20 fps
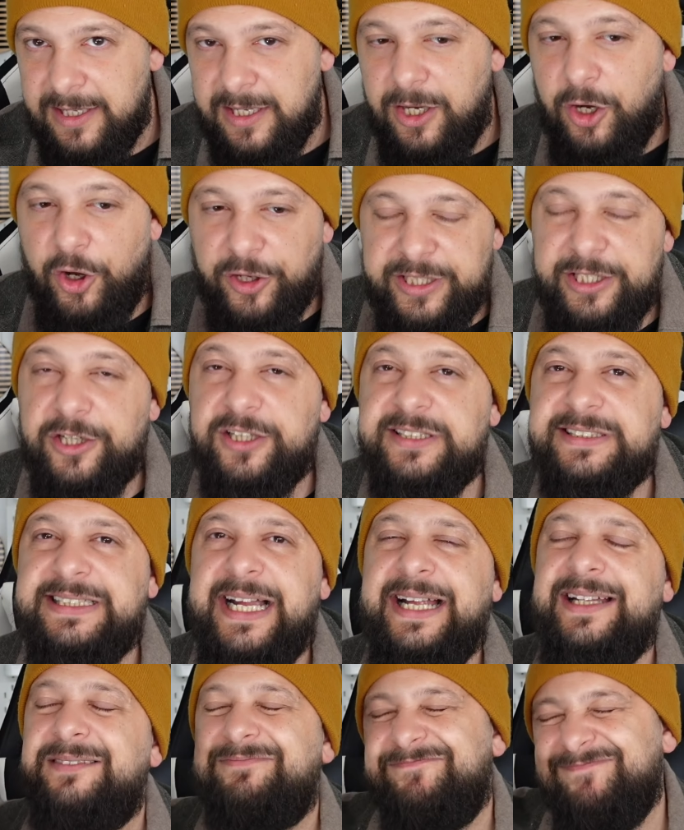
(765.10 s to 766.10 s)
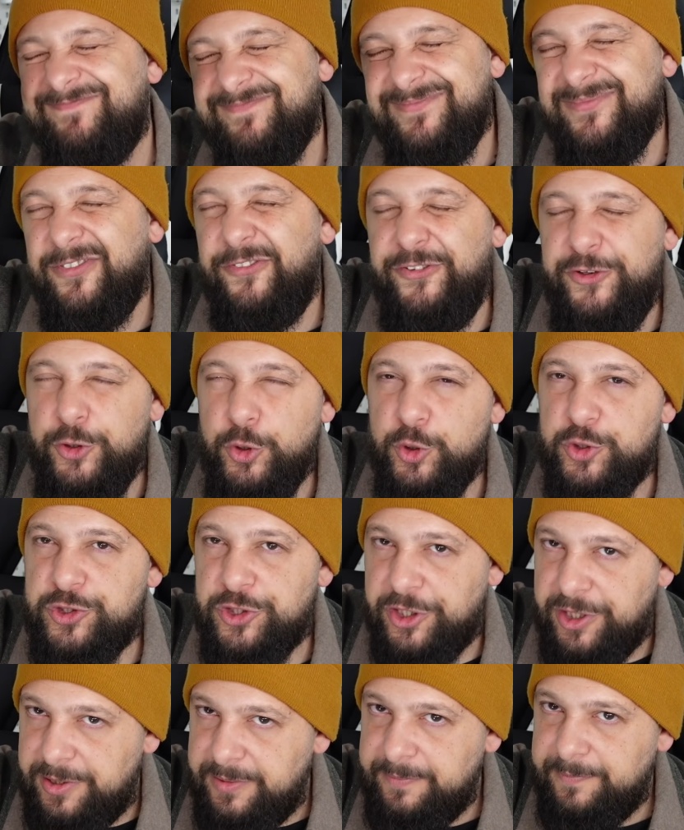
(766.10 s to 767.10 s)
On the other side,
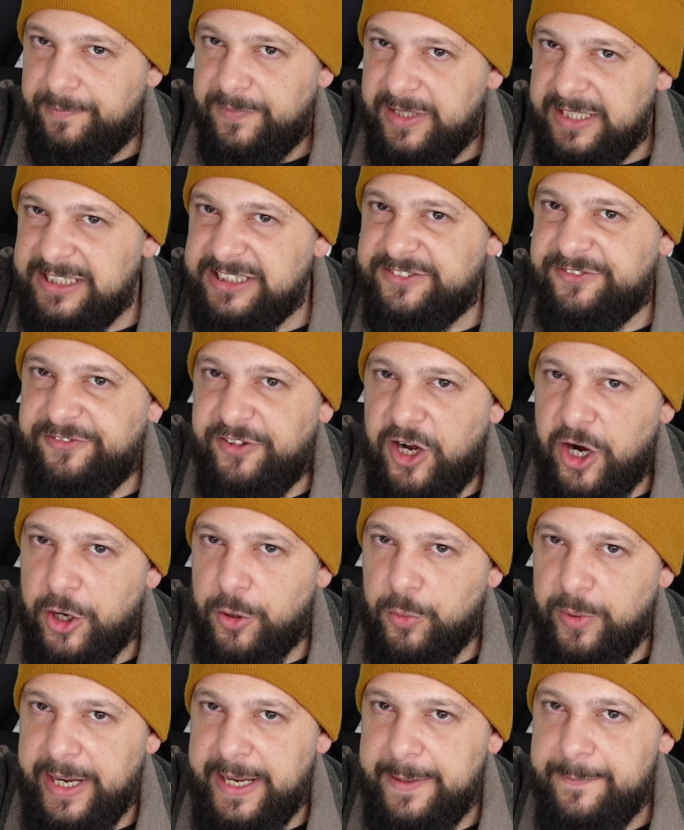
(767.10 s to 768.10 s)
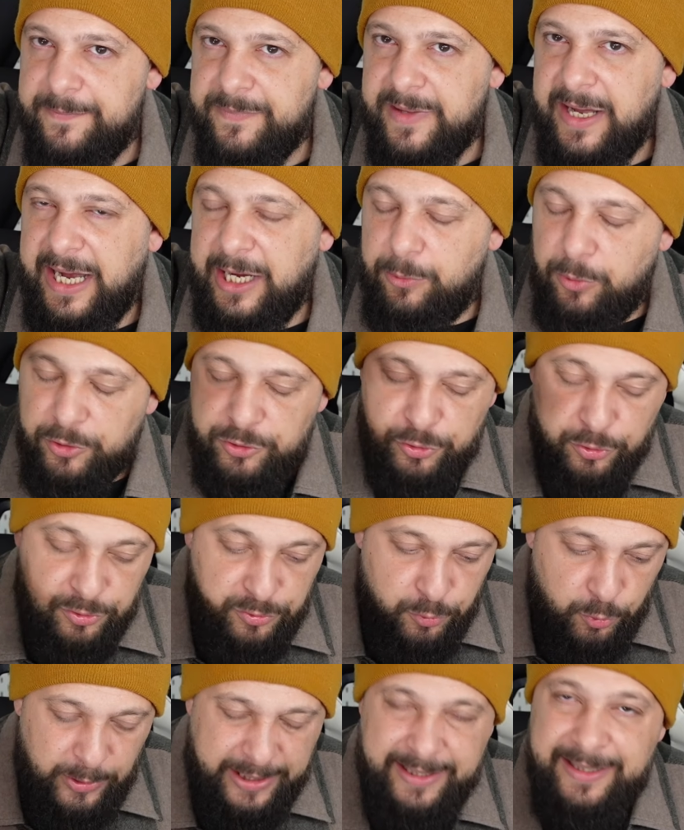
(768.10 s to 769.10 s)
future is far away. I want to
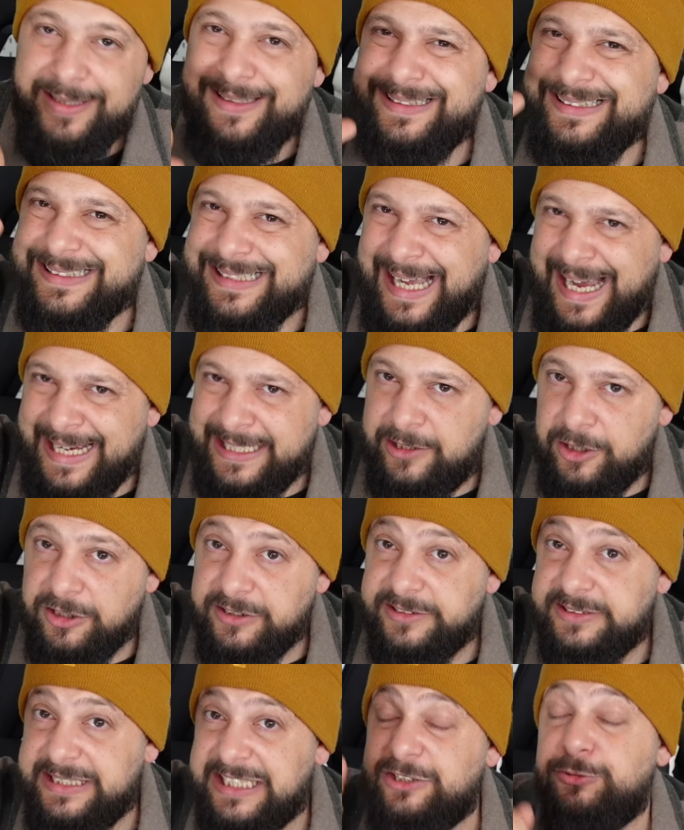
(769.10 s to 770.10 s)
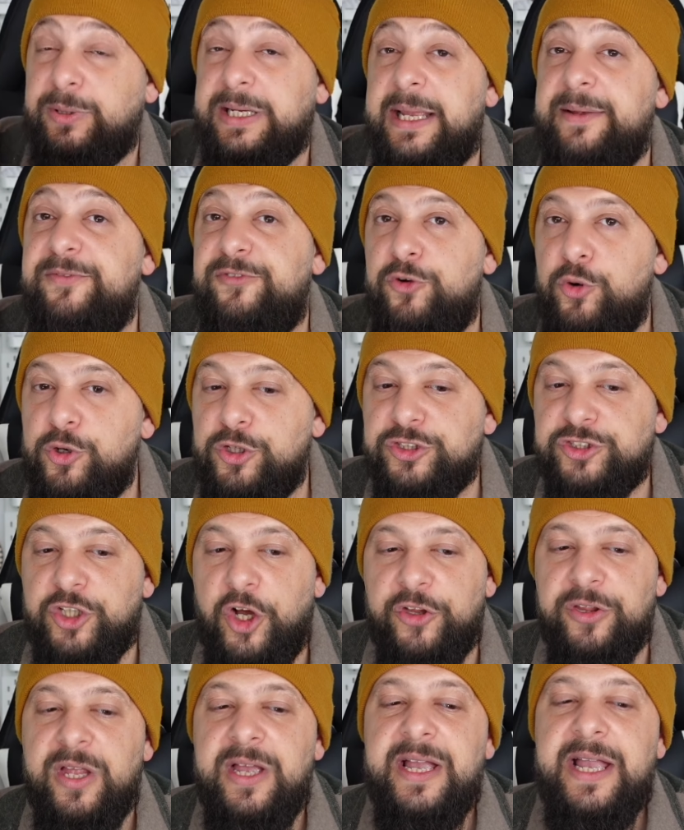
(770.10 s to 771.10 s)
win titles. That's what I'm focused
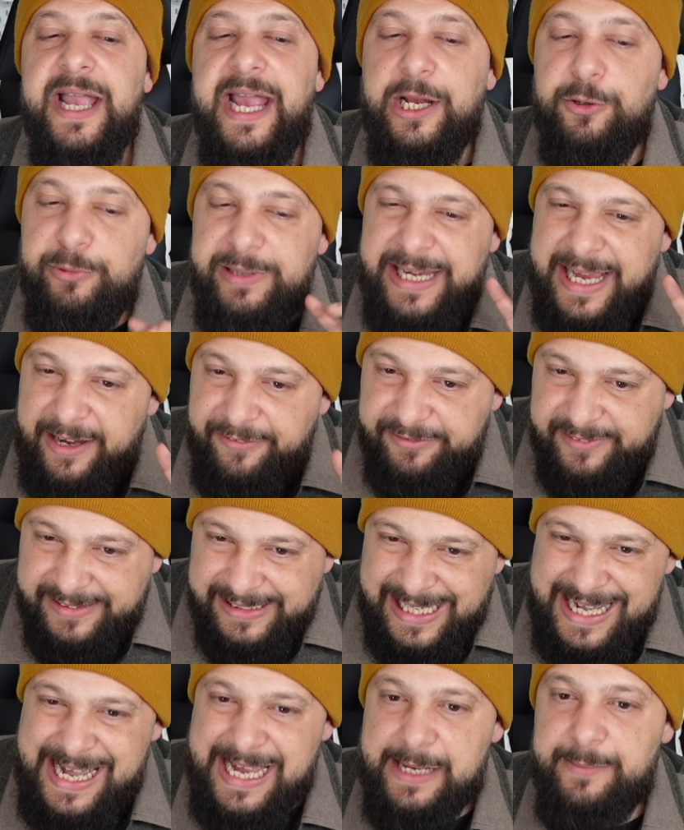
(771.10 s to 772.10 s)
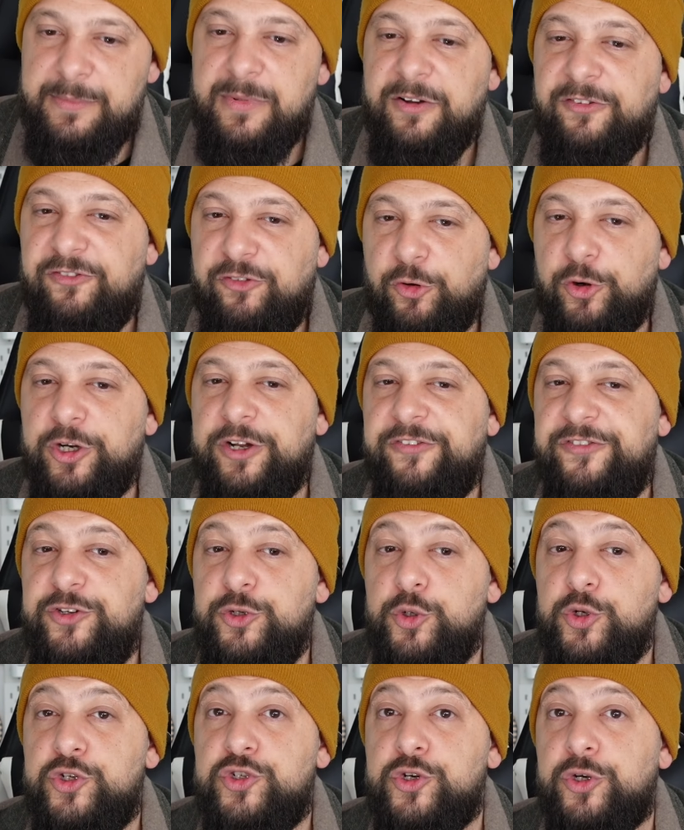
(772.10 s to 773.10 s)
on. And we have time for the
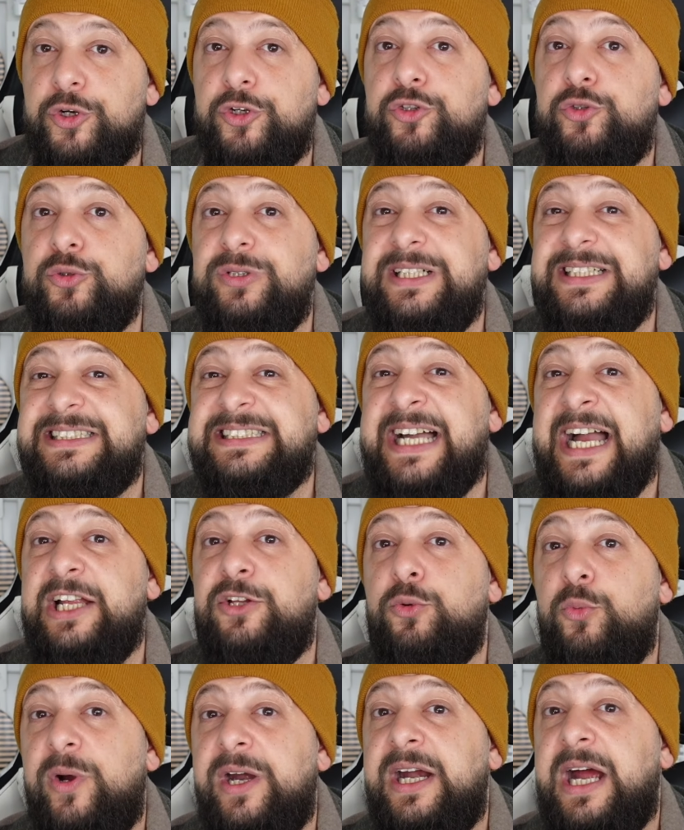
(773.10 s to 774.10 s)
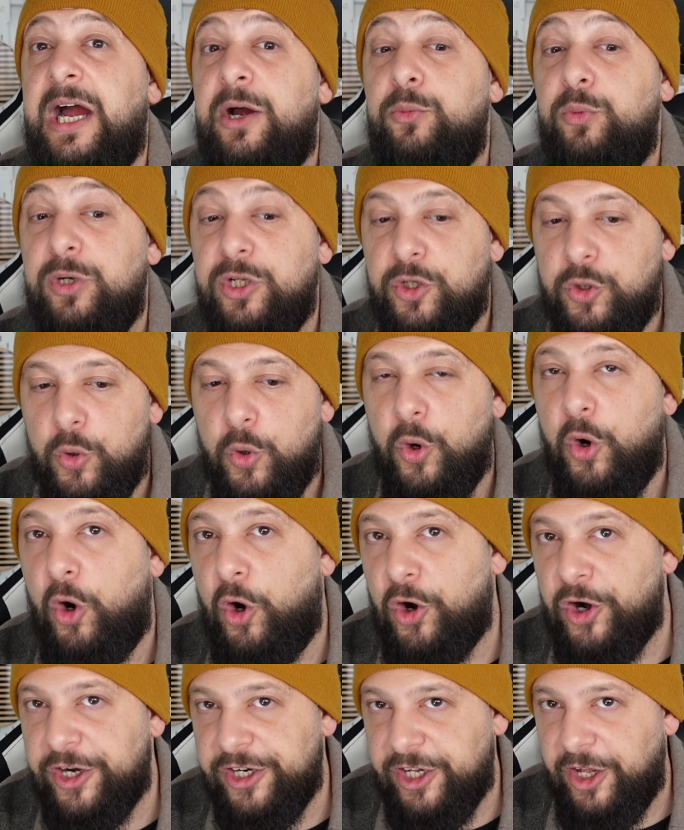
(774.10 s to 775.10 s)
future to decide where I will go
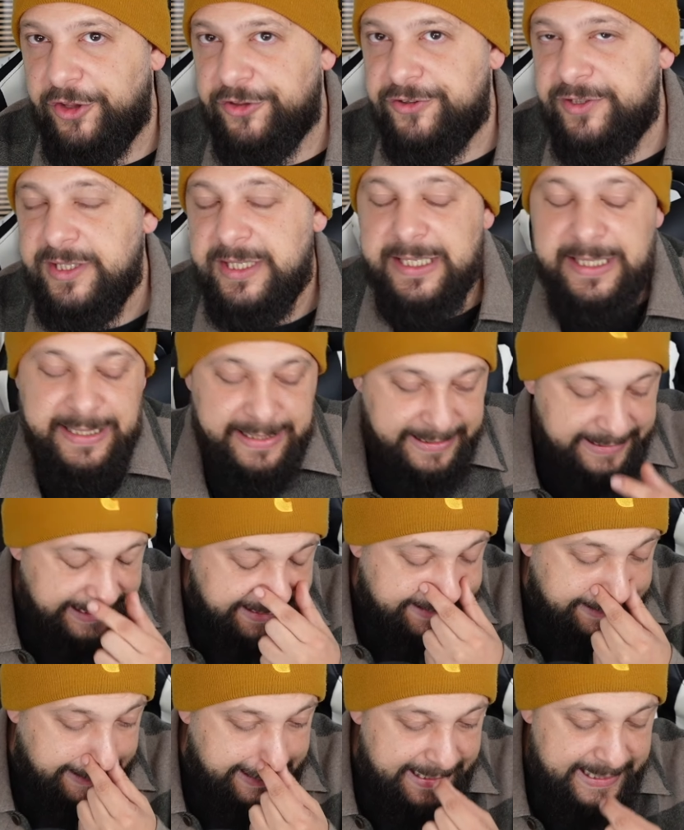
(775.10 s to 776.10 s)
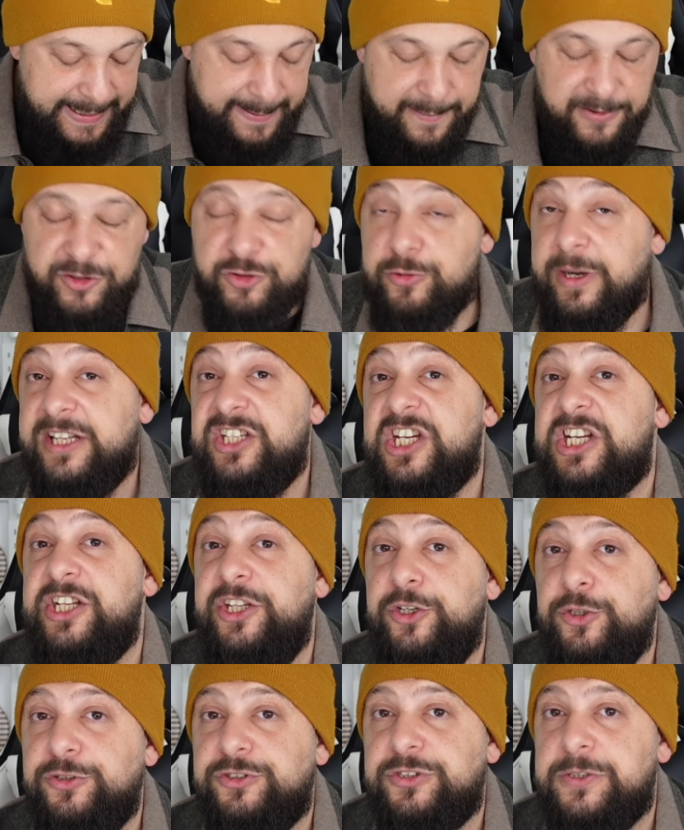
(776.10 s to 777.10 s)
or not. In Italy, tragic
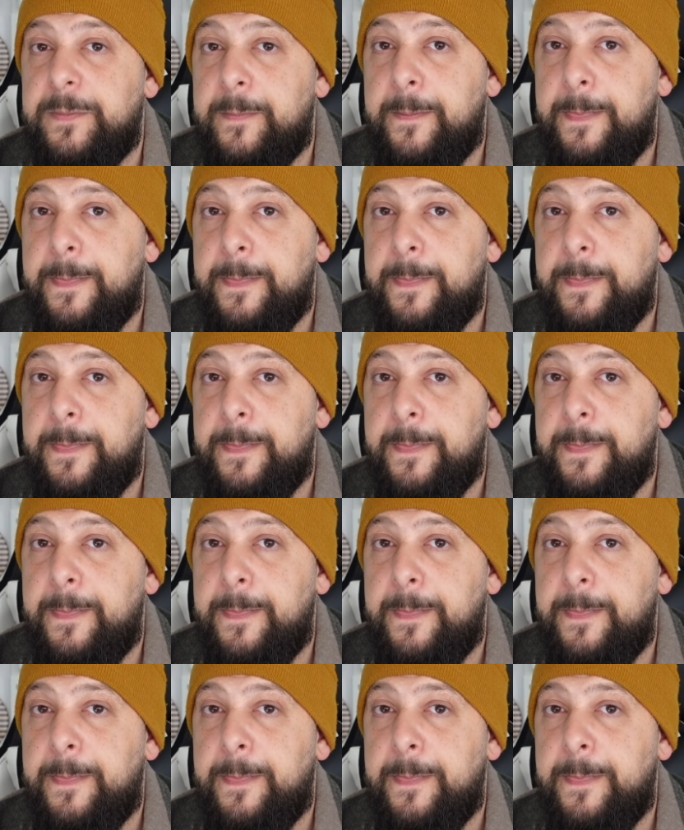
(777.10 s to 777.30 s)
news.